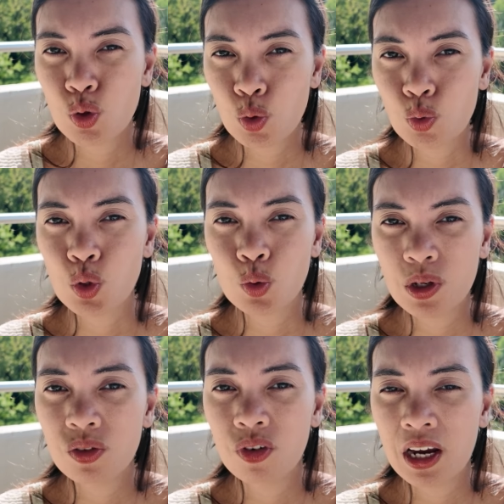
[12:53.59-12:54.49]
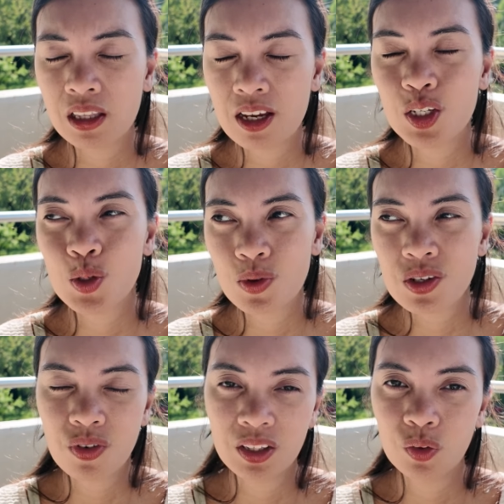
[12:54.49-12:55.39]
through
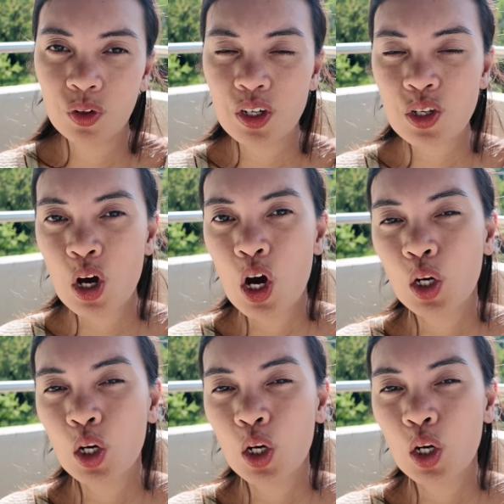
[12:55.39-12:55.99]
Swiss Red Cross.